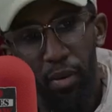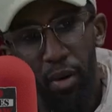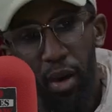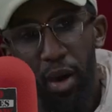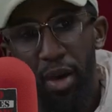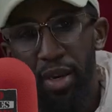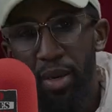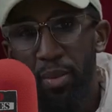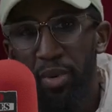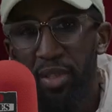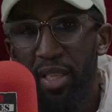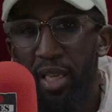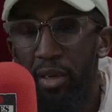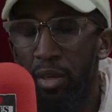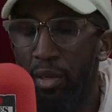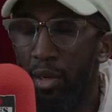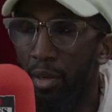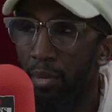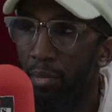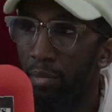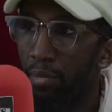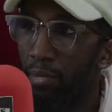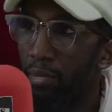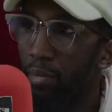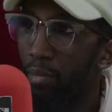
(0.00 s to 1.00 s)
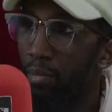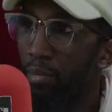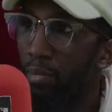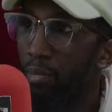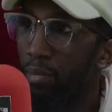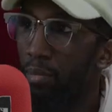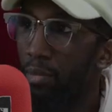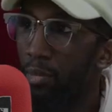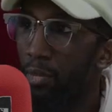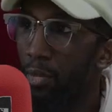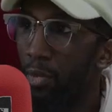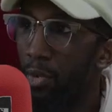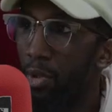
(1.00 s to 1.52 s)
Auntie was like, look,
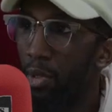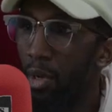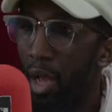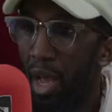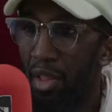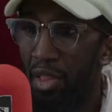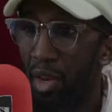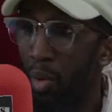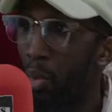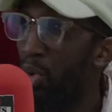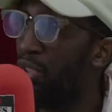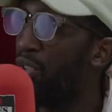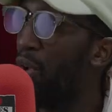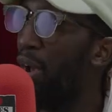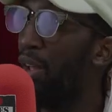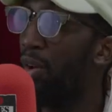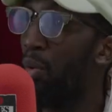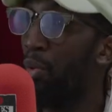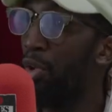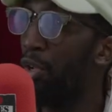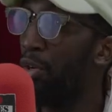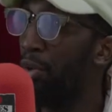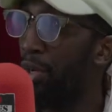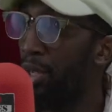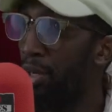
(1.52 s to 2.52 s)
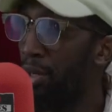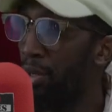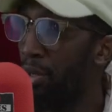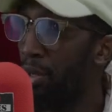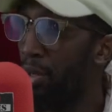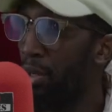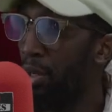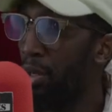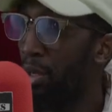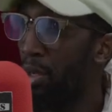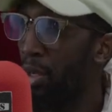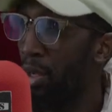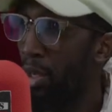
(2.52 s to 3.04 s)
I don't know what's going on, what you're doing,
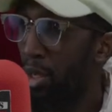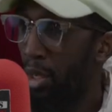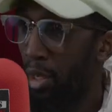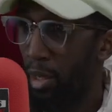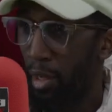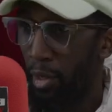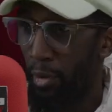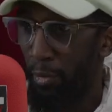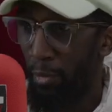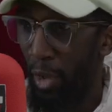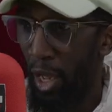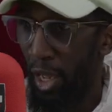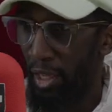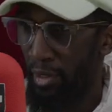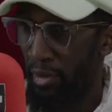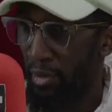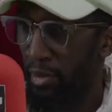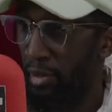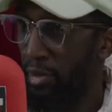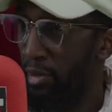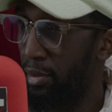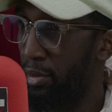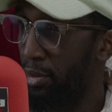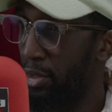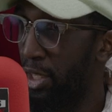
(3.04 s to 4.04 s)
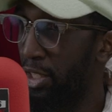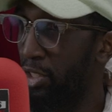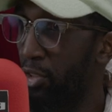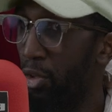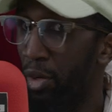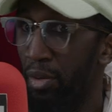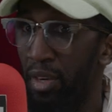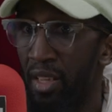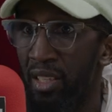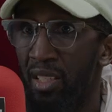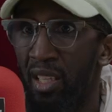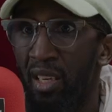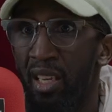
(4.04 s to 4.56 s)
but this
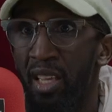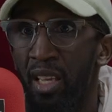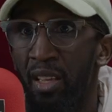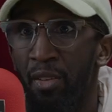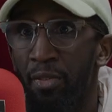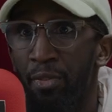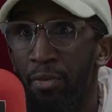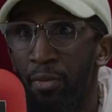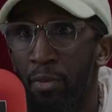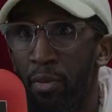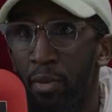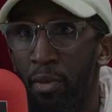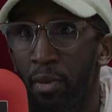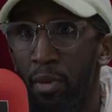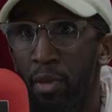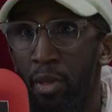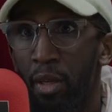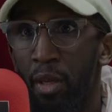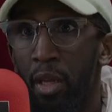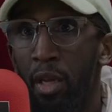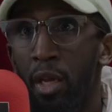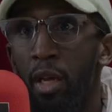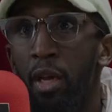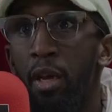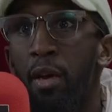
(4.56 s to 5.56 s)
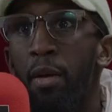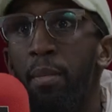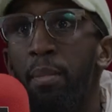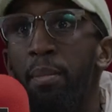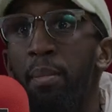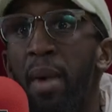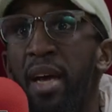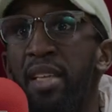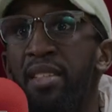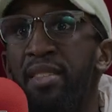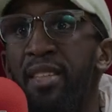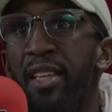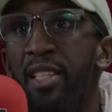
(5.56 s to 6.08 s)
dog needs to leave
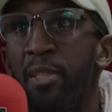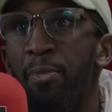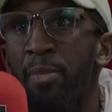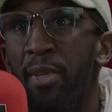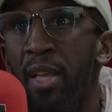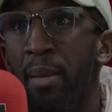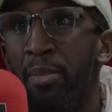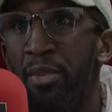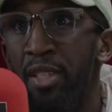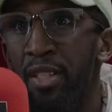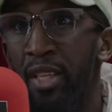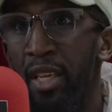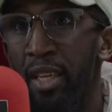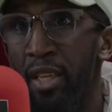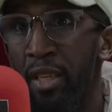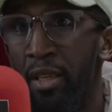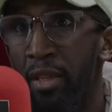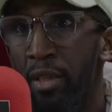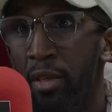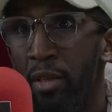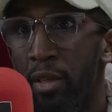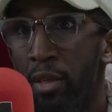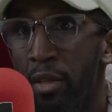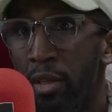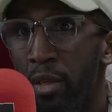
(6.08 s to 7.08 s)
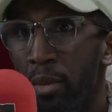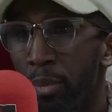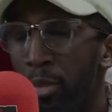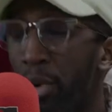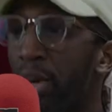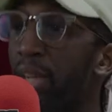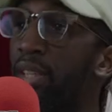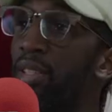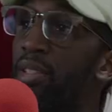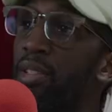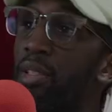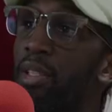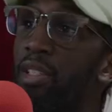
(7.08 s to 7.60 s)
by six p m today.
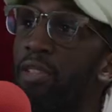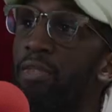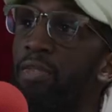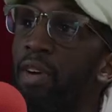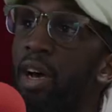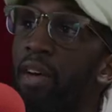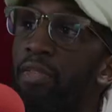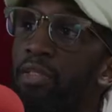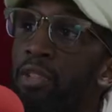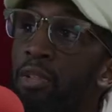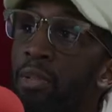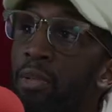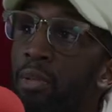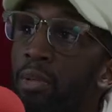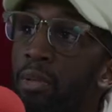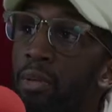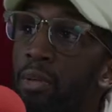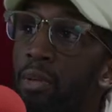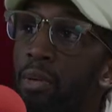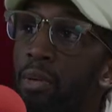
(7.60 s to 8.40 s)
Boys, it's five two.